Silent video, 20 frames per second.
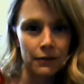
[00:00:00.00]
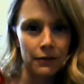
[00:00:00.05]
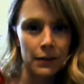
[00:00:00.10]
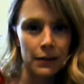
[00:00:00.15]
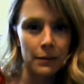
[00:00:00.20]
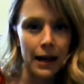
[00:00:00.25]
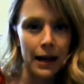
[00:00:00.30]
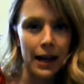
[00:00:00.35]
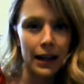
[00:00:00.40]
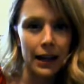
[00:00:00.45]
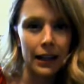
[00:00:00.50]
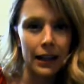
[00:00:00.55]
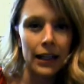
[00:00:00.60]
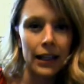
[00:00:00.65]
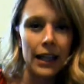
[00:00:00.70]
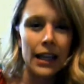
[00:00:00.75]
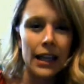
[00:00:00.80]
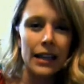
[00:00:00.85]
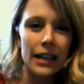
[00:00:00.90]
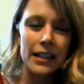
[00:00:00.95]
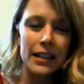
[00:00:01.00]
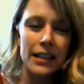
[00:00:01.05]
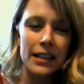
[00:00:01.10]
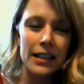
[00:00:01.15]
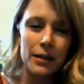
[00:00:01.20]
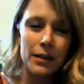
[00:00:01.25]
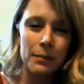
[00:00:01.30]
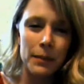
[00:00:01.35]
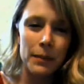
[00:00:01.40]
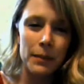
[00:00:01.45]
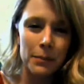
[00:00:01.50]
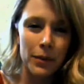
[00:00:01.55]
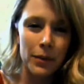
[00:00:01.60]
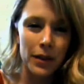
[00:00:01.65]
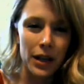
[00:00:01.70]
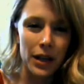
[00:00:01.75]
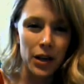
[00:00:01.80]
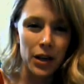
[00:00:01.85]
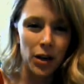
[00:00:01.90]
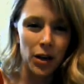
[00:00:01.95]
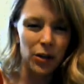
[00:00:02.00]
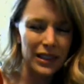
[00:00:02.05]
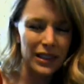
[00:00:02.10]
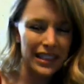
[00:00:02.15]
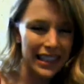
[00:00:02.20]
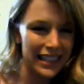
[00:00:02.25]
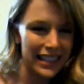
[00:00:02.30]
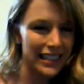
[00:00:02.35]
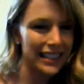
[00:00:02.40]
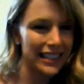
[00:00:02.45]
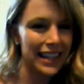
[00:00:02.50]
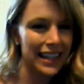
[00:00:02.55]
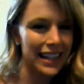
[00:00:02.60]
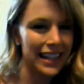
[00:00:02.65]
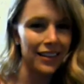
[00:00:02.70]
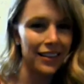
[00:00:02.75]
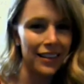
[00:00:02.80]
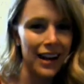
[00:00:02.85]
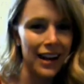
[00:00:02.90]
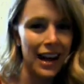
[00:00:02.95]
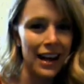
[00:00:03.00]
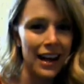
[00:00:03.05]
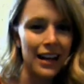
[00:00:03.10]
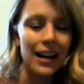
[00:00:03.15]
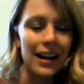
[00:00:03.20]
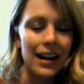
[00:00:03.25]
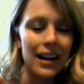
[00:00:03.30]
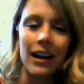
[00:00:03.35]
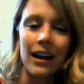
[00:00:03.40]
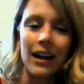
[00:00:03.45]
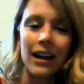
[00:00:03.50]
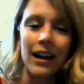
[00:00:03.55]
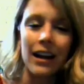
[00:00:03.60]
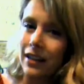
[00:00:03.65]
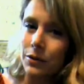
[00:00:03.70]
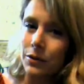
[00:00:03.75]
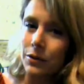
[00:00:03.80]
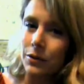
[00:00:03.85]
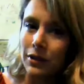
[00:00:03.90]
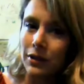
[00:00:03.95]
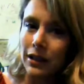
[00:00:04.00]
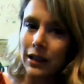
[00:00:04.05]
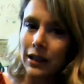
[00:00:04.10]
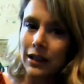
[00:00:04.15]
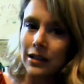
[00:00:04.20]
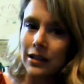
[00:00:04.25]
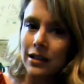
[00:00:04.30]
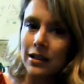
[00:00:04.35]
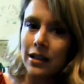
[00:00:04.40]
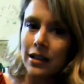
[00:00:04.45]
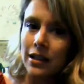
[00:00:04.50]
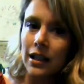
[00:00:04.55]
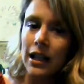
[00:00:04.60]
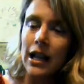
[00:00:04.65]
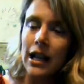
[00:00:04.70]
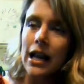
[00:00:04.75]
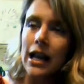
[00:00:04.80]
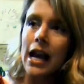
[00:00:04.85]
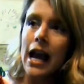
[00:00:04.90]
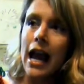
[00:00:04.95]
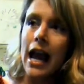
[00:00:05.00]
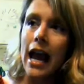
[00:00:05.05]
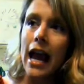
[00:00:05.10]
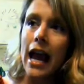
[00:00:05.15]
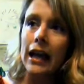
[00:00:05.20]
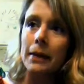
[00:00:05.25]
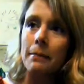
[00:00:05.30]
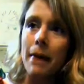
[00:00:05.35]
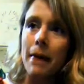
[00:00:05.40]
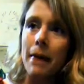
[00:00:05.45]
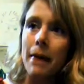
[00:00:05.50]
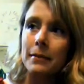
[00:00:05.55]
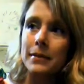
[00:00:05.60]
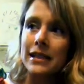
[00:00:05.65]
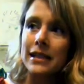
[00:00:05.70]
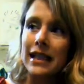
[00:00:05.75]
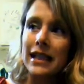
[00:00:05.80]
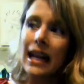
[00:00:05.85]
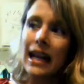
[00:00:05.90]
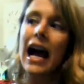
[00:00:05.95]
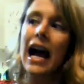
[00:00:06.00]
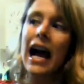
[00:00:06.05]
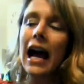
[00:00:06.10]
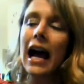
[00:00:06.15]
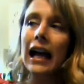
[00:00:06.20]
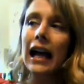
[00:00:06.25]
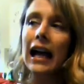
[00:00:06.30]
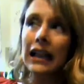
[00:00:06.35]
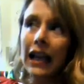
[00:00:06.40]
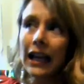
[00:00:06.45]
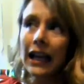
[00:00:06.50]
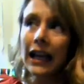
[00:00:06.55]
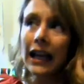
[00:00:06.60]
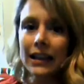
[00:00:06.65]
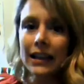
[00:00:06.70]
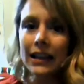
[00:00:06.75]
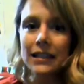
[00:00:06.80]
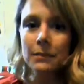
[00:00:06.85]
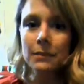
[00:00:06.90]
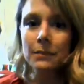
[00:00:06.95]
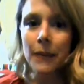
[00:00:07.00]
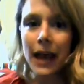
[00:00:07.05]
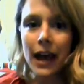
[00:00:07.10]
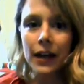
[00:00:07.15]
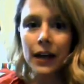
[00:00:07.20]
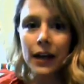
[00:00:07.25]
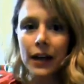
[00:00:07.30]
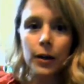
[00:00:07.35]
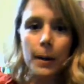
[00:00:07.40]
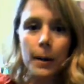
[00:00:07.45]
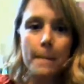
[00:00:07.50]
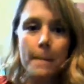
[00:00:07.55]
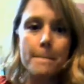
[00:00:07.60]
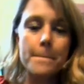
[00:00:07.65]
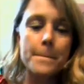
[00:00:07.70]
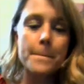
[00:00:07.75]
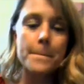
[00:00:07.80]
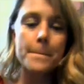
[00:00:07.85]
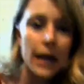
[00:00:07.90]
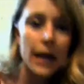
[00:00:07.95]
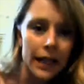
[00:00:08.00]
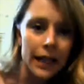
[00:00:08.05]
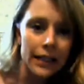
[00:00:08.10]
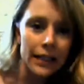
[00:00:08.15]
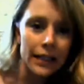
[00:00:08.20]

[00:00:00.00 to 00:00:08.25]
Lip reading: feedback, these are the people that know what's going to sell or not. I thought that was really consistent. And mom saying, I like this pattern, but